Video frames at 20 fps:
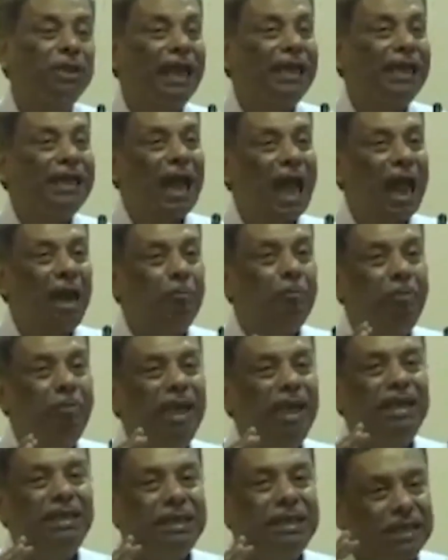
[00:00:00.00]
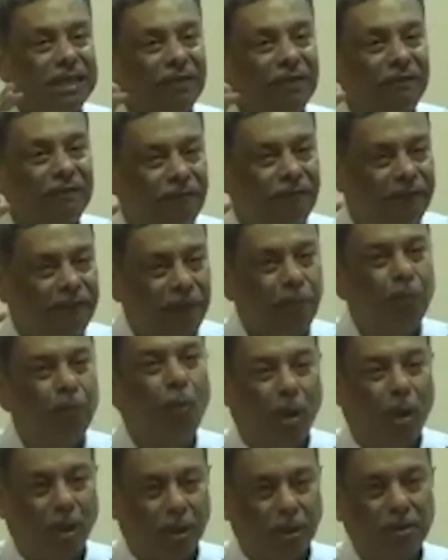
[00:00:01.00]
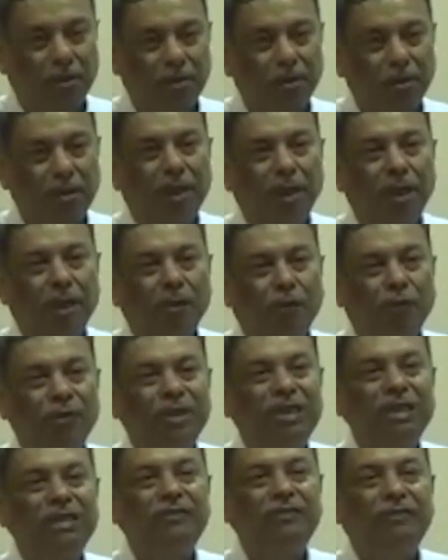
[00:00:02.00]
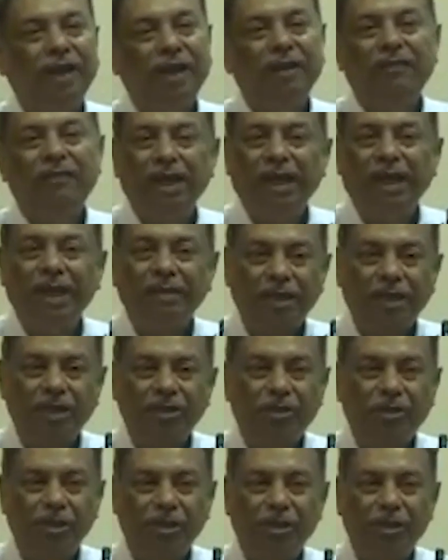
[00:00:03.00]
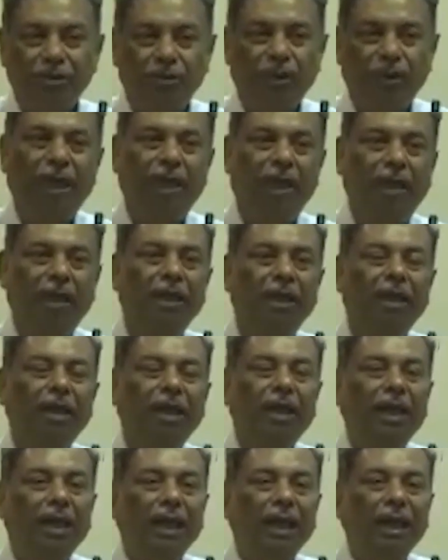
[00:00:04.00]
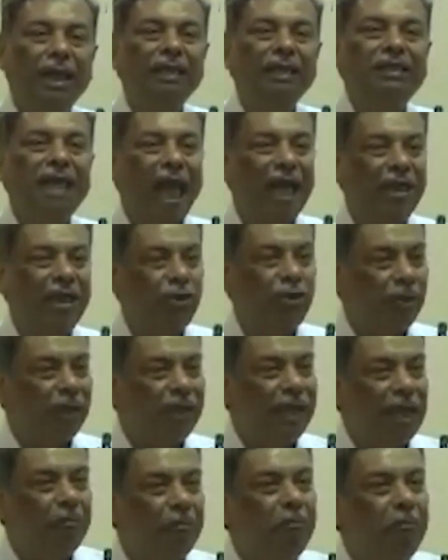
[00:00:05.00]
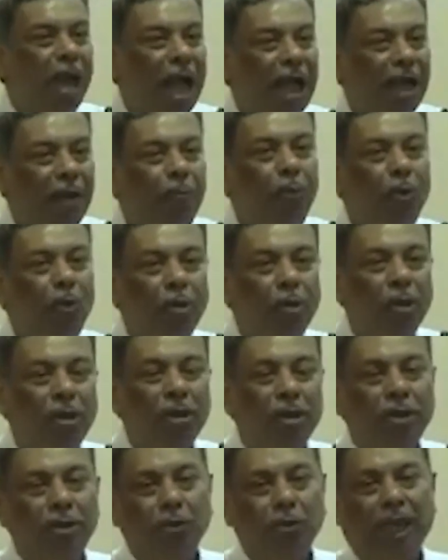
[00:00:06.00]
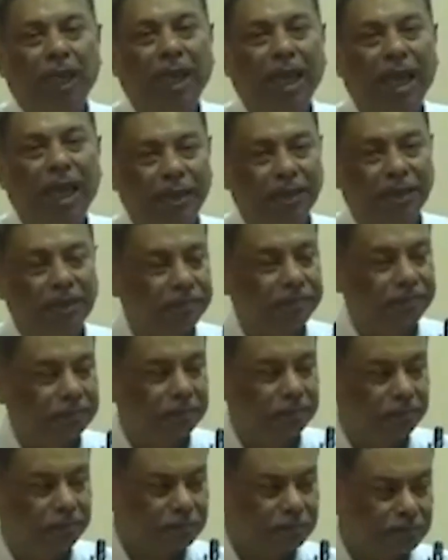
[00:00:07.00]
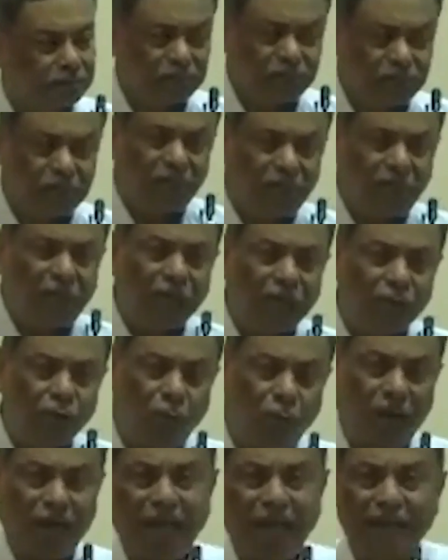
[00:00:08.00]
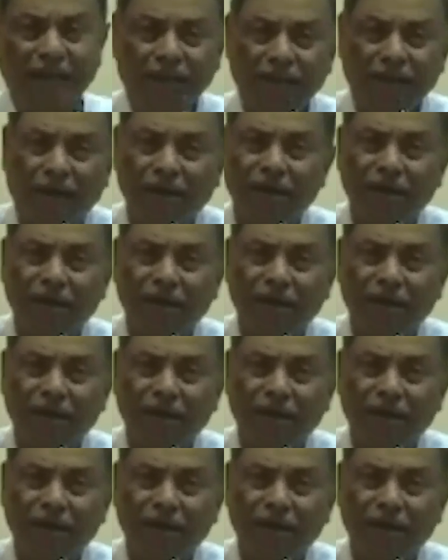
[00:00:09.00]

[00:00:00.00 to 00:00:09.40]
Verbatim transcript: And so the entire big data framework, which is very, very essential today, is actually a backbone to AI. So why I